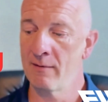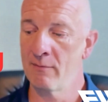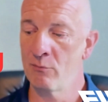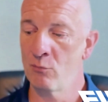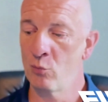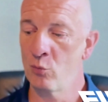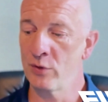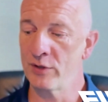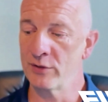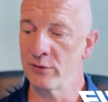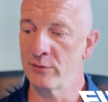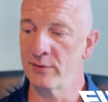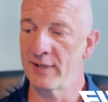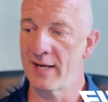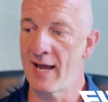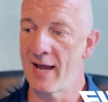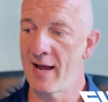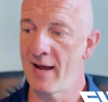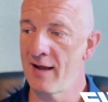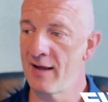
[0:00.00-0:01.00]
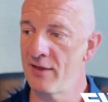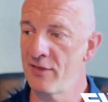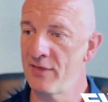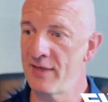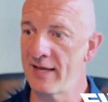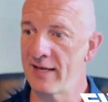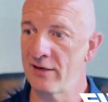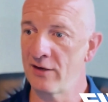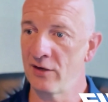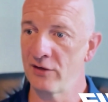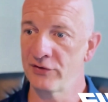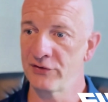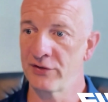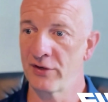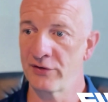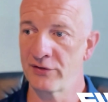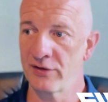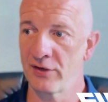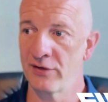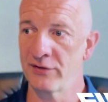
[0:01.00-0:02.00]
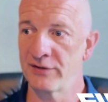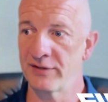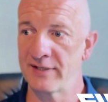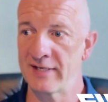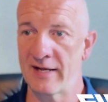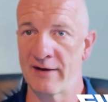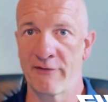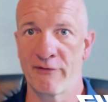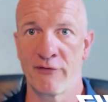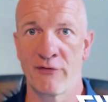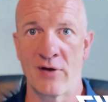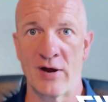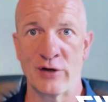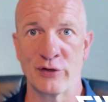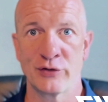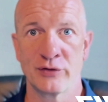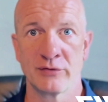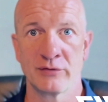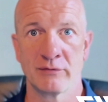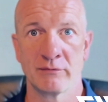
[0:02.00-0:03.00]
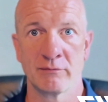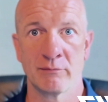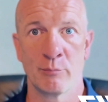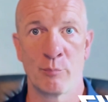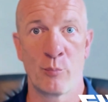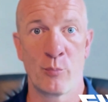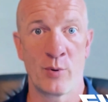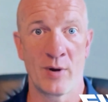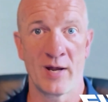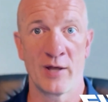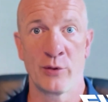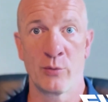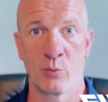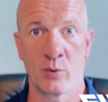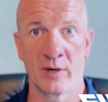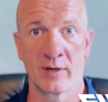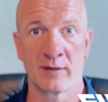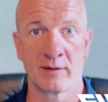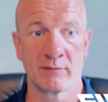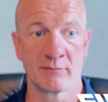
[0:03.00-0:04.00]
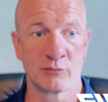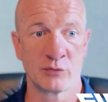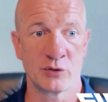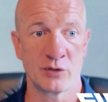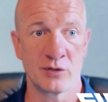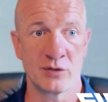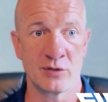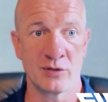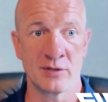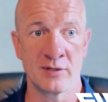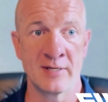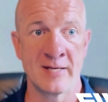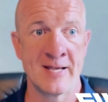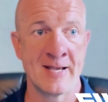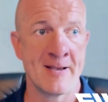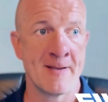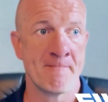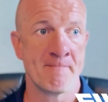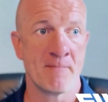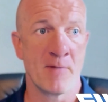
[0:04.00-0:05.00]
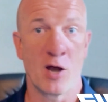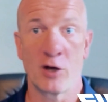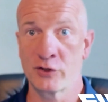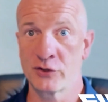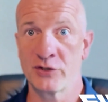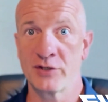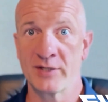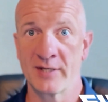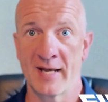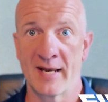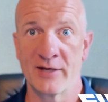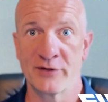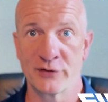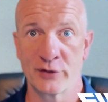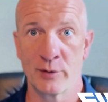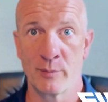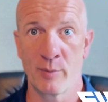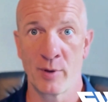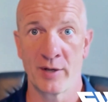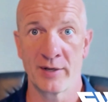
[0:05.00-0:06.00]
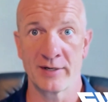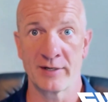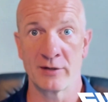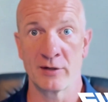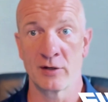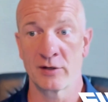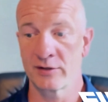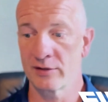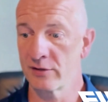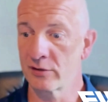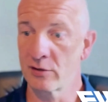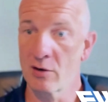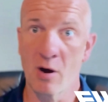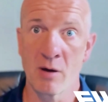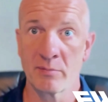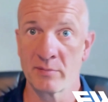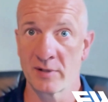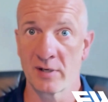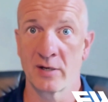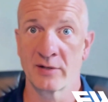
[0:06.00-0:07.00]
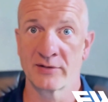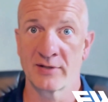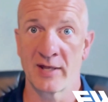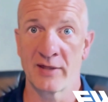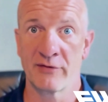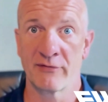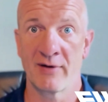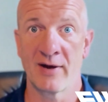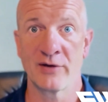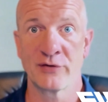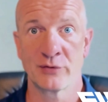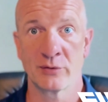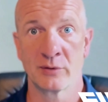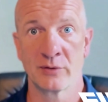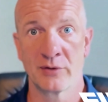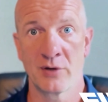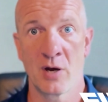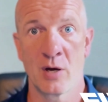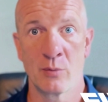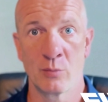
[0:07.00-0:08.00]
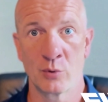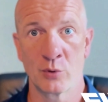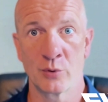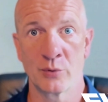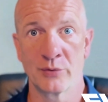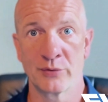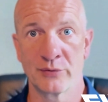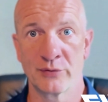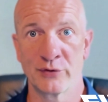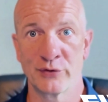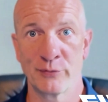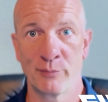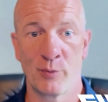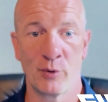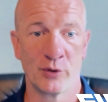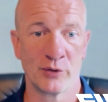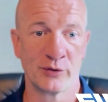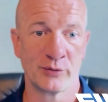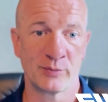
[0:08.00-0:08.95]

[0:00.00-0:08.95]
We don't then start to undertake fresh breath work to oxygenize our body or look at our carbon dioxide threshold and how we're going to respond.